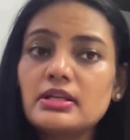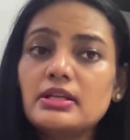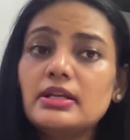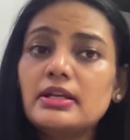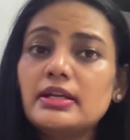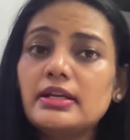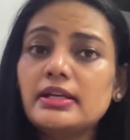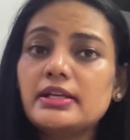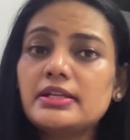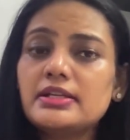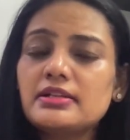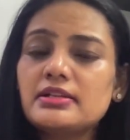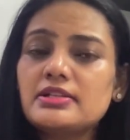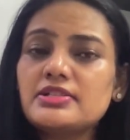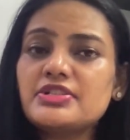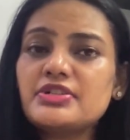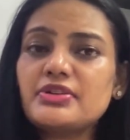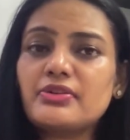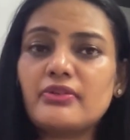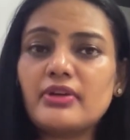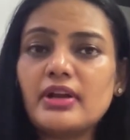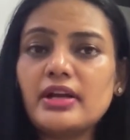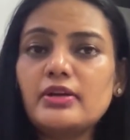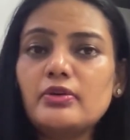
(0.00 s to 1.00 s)
It turns
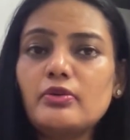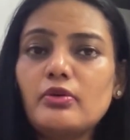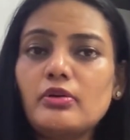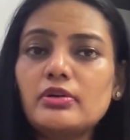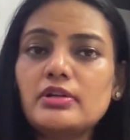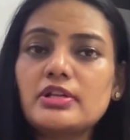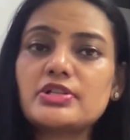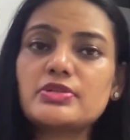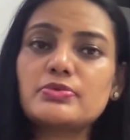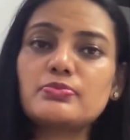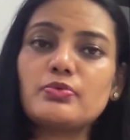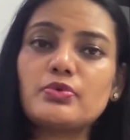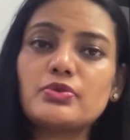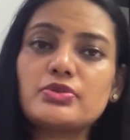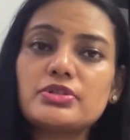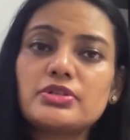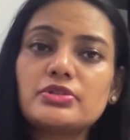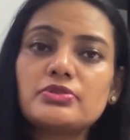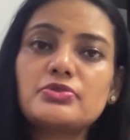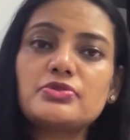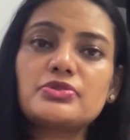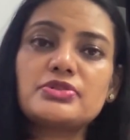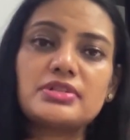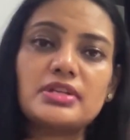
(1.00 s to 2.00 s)
red on exposure
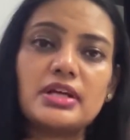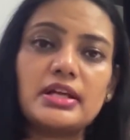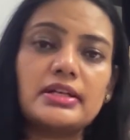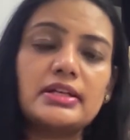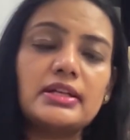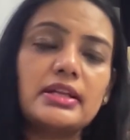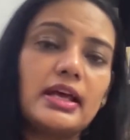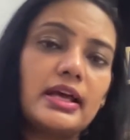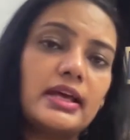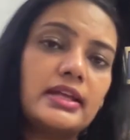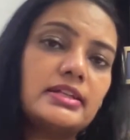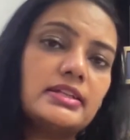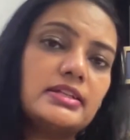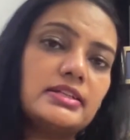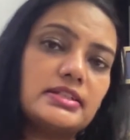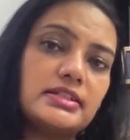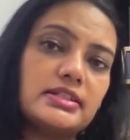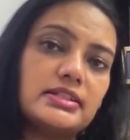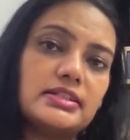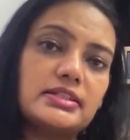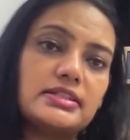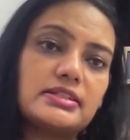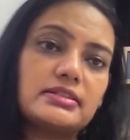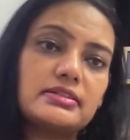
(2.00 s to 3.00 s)
to sun and
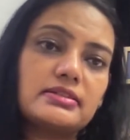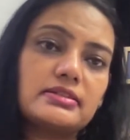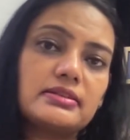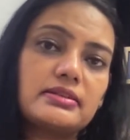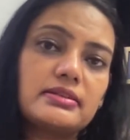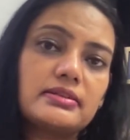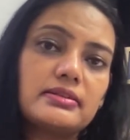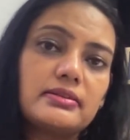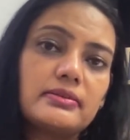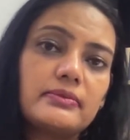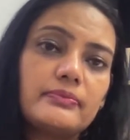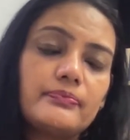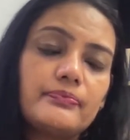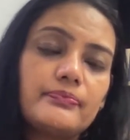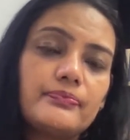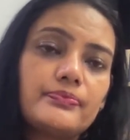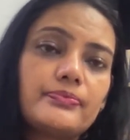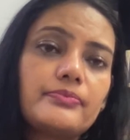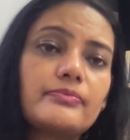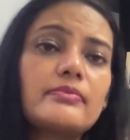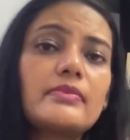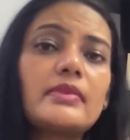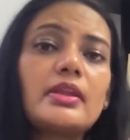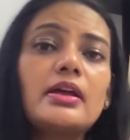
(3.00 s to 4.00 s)
heat.
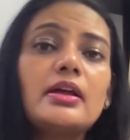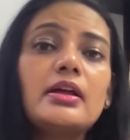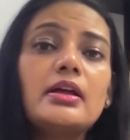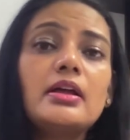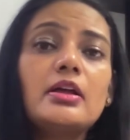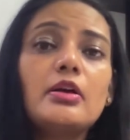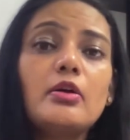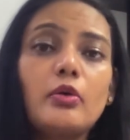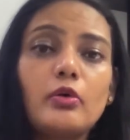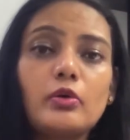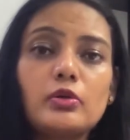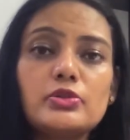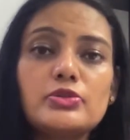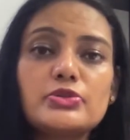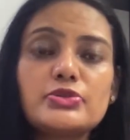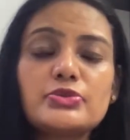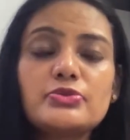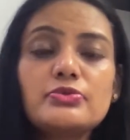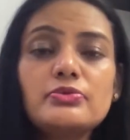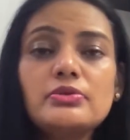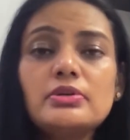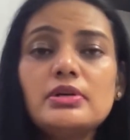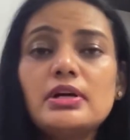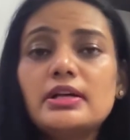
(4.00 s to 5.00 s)

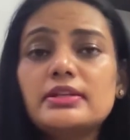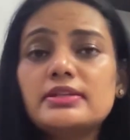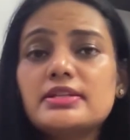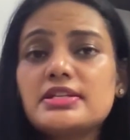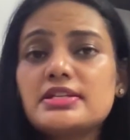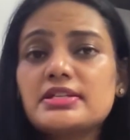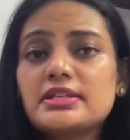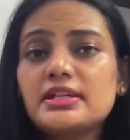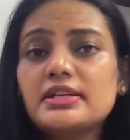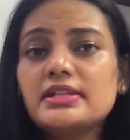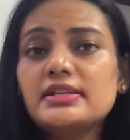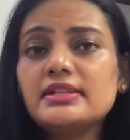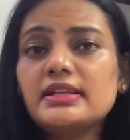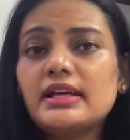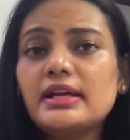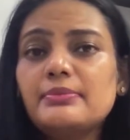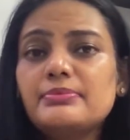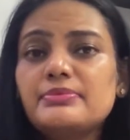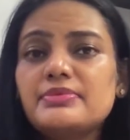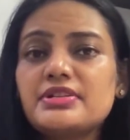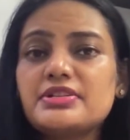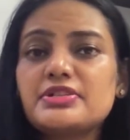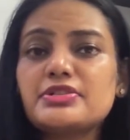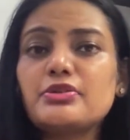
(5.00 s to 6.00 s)
Also, the skin type
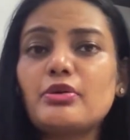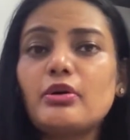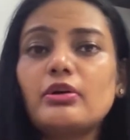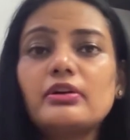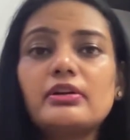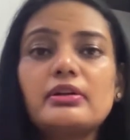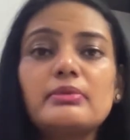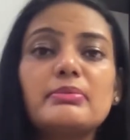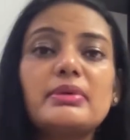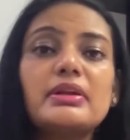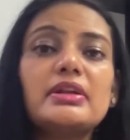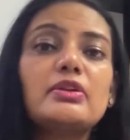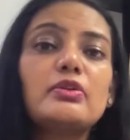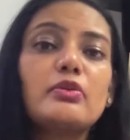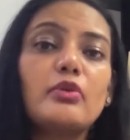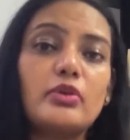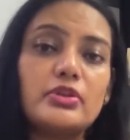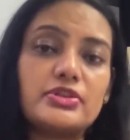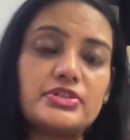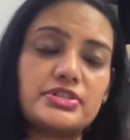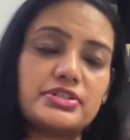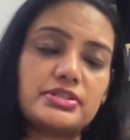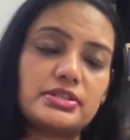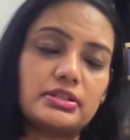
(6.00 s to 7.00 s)
does not remain
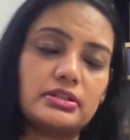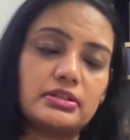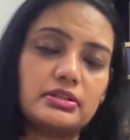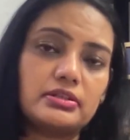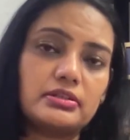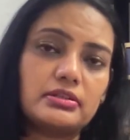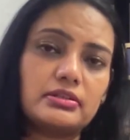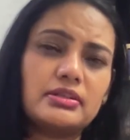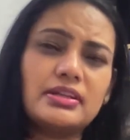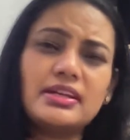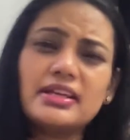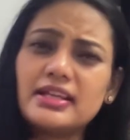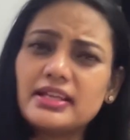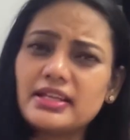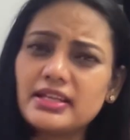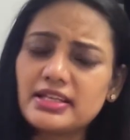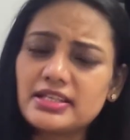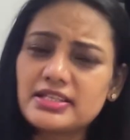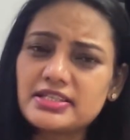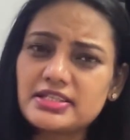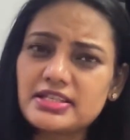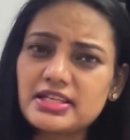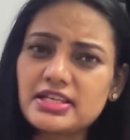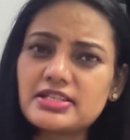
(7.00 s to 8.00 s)
constant. It
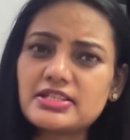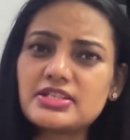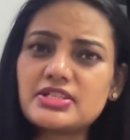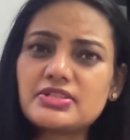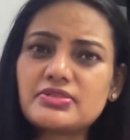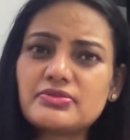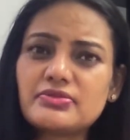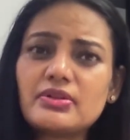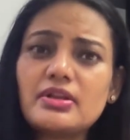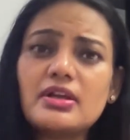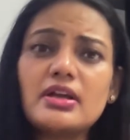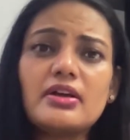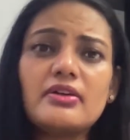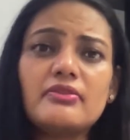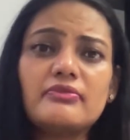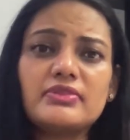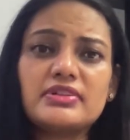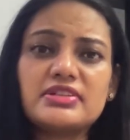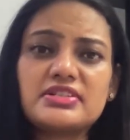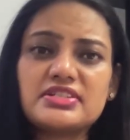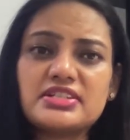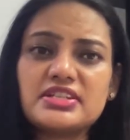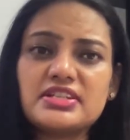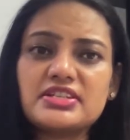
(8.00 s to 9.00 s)
changes with
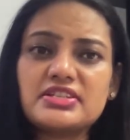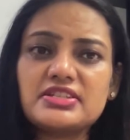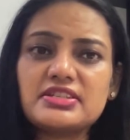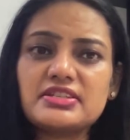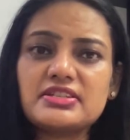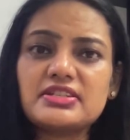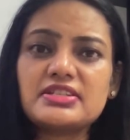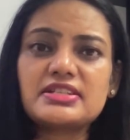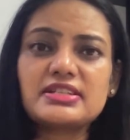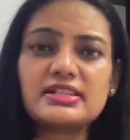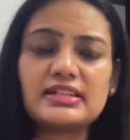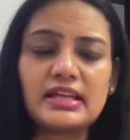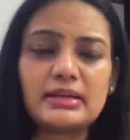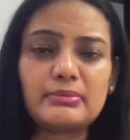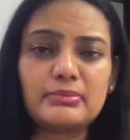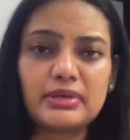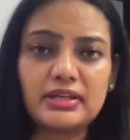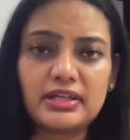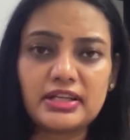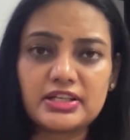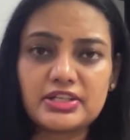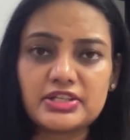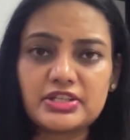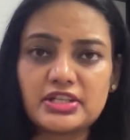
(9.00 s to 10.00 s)
seasons,
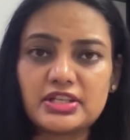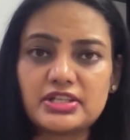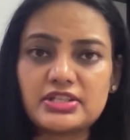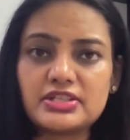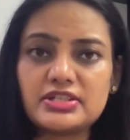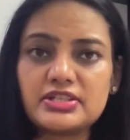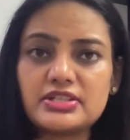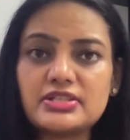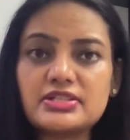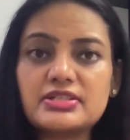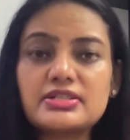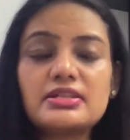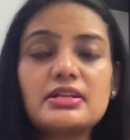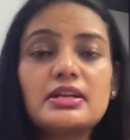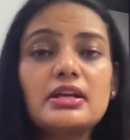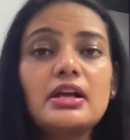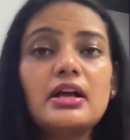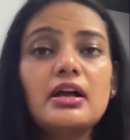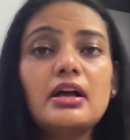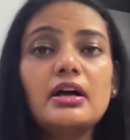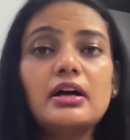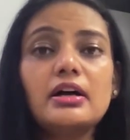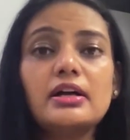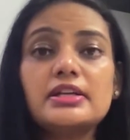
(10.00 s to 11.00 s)
climatic changes,
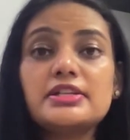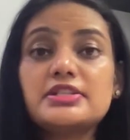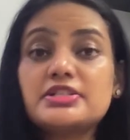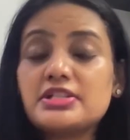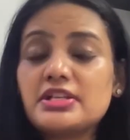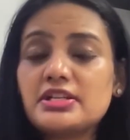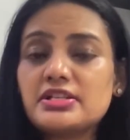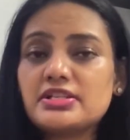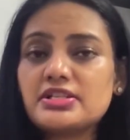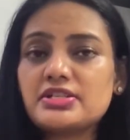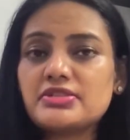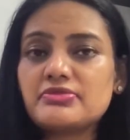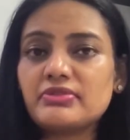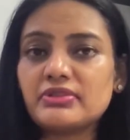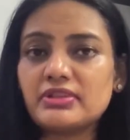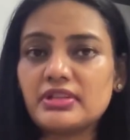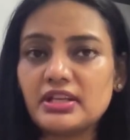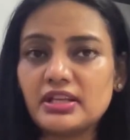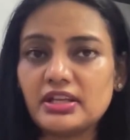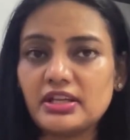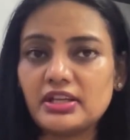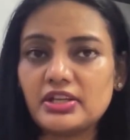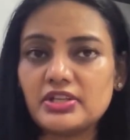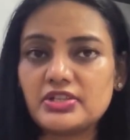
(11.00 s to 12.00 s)
it changes with
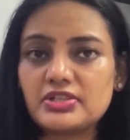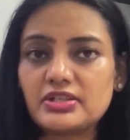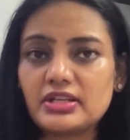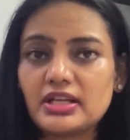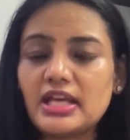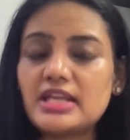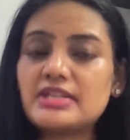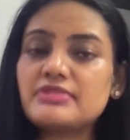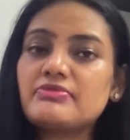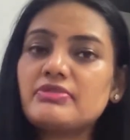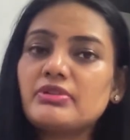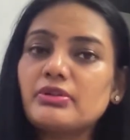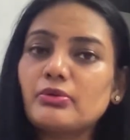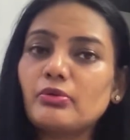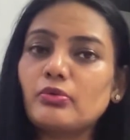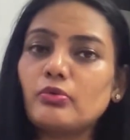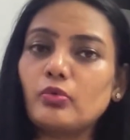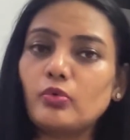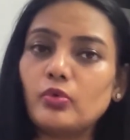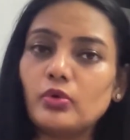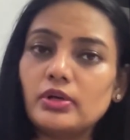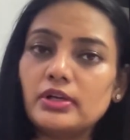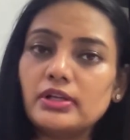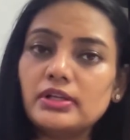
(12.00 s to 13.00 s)
age. As we grow
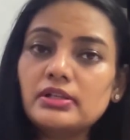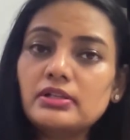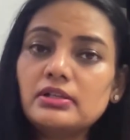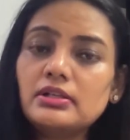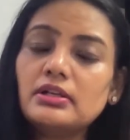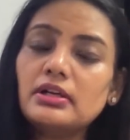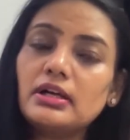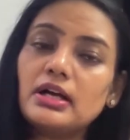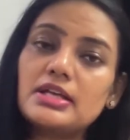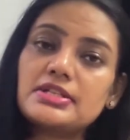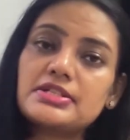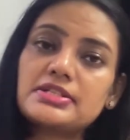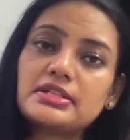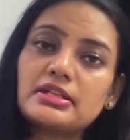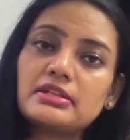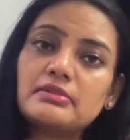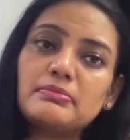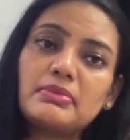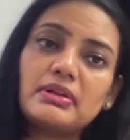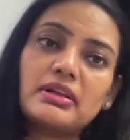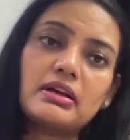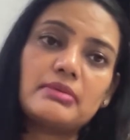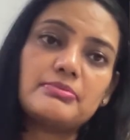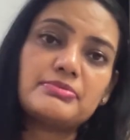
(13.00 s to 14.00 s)
older, our skin
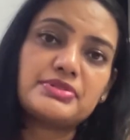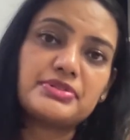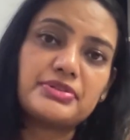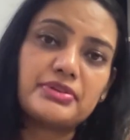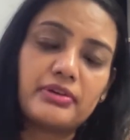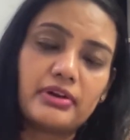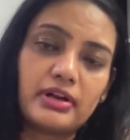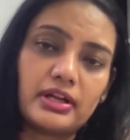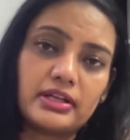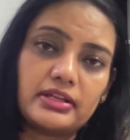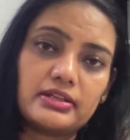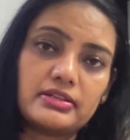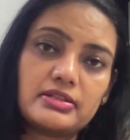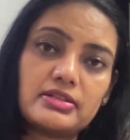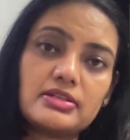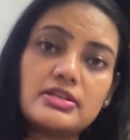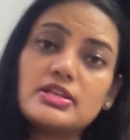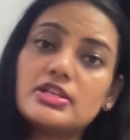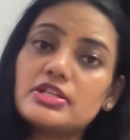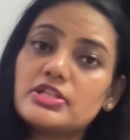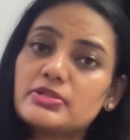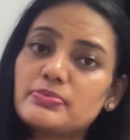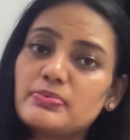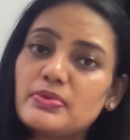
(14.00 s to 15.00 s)
becomes dry,
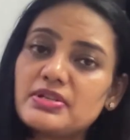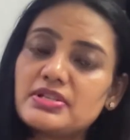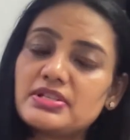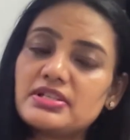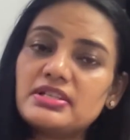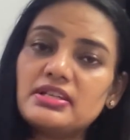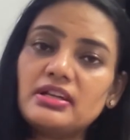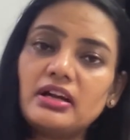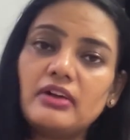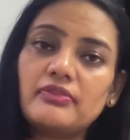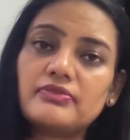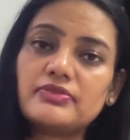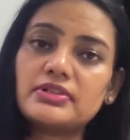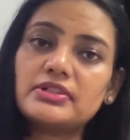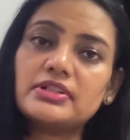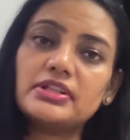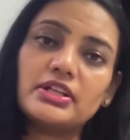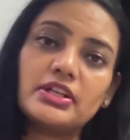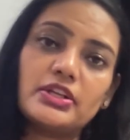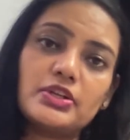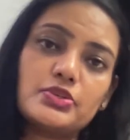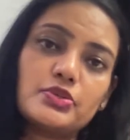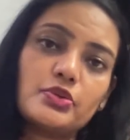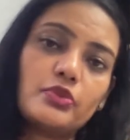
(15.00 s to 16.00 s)
especially after the
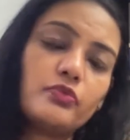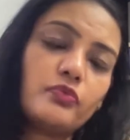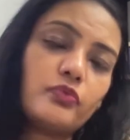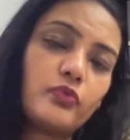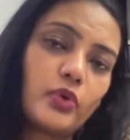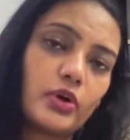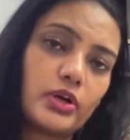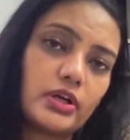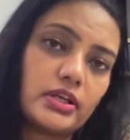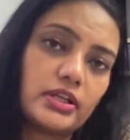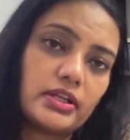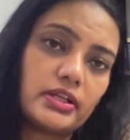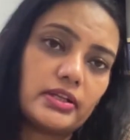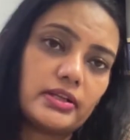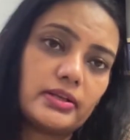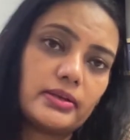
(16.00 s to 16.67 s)
age of 40.